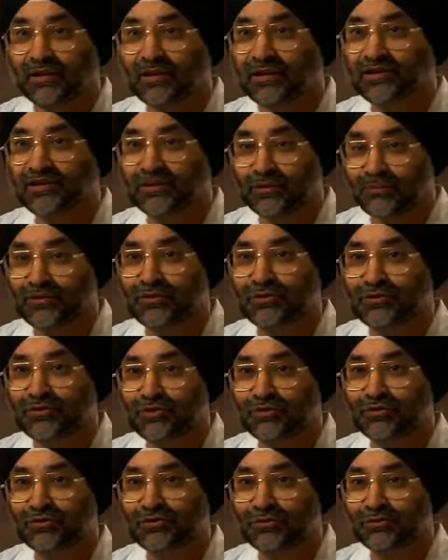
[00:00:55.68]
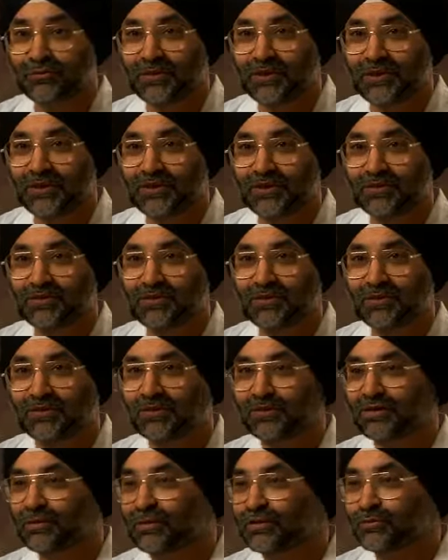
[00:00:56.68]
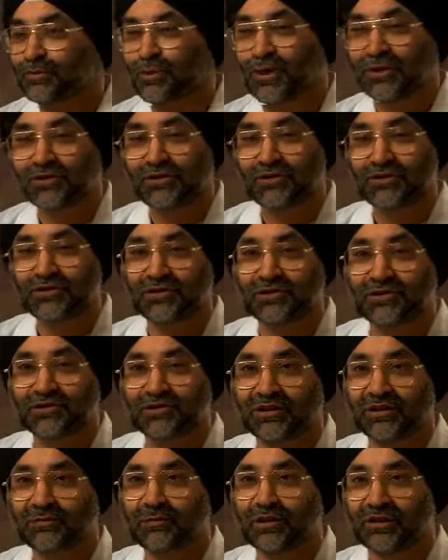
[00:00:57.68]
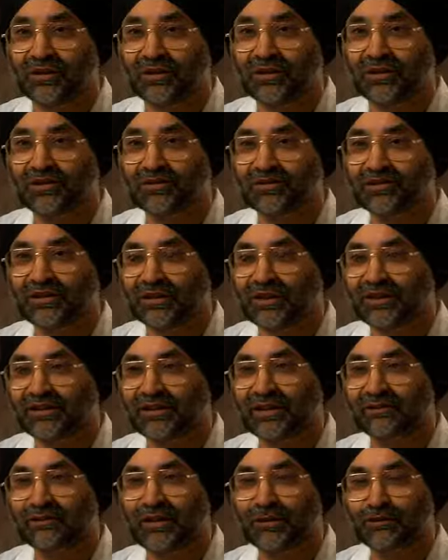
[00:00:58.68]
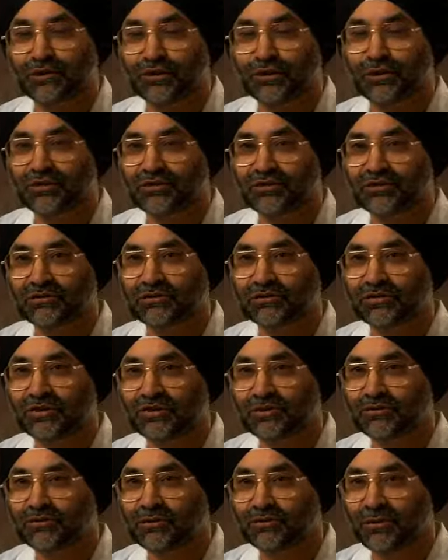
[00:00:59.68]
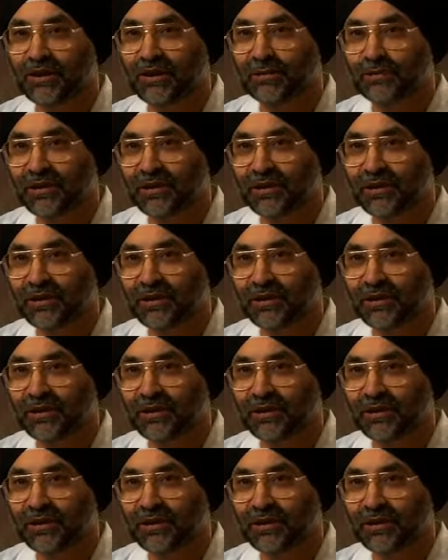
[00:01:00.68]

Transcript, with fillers: a substitute for me, a nurse practitioner or anybody else. I like to have that personal touch with my